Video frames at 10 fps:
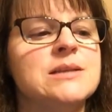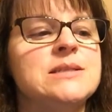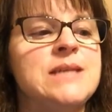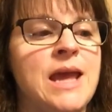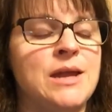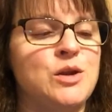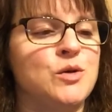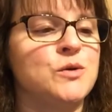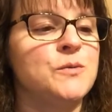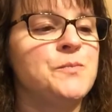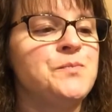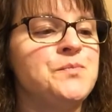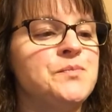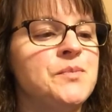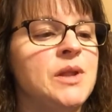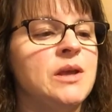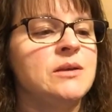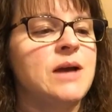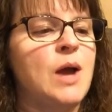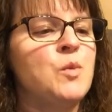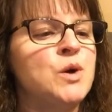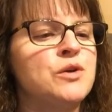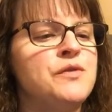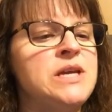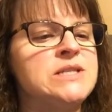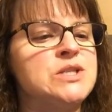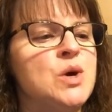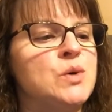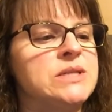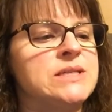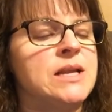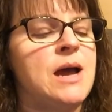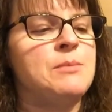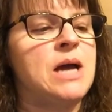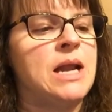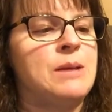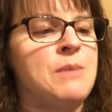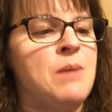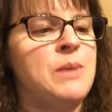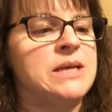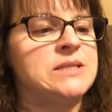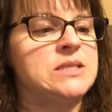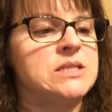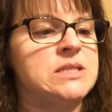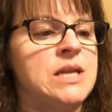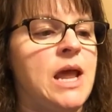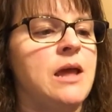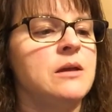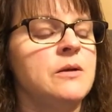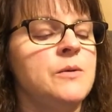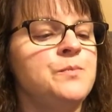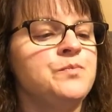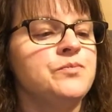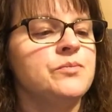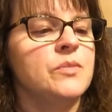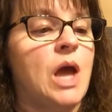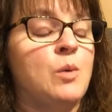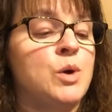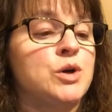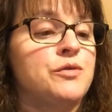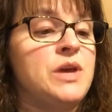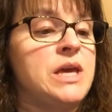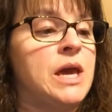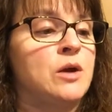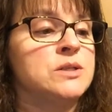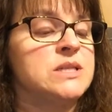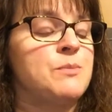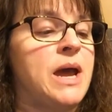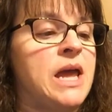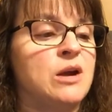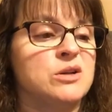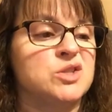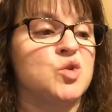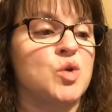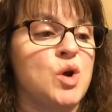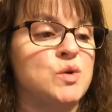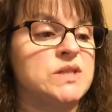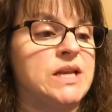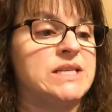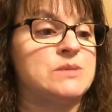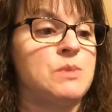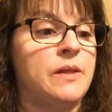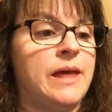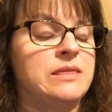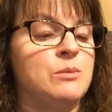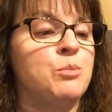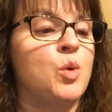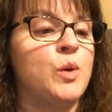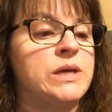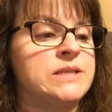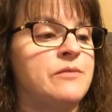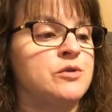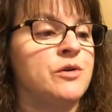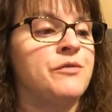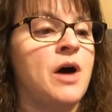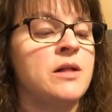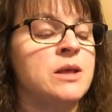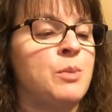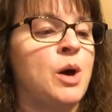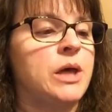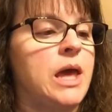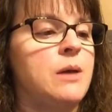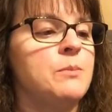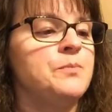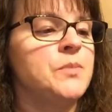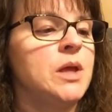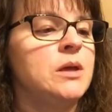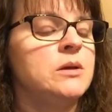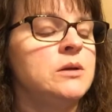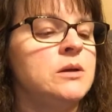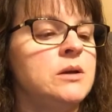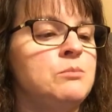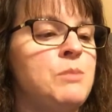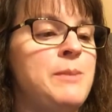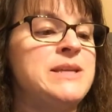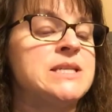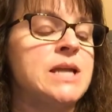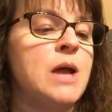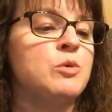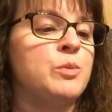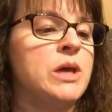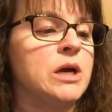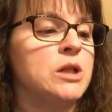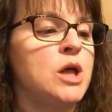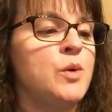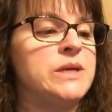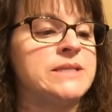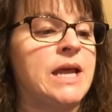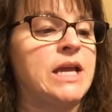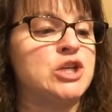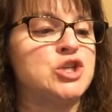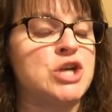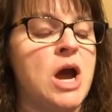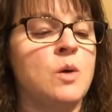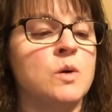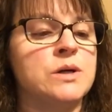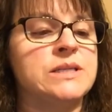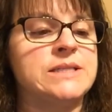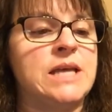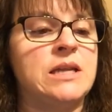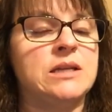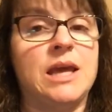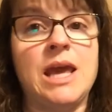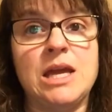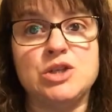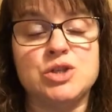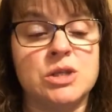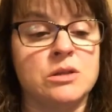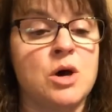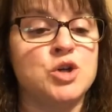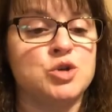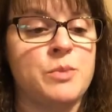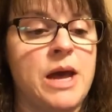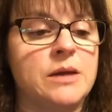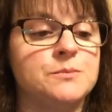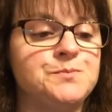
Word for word: Daniel. I wonder if he's noticed that I'm not at my best today. I wonder if he cares that my hair is gross and I smell like the boys after a volleyball game. Maybe tonight we'll be at Chloe's and I can shower and send Gage to the laundromat.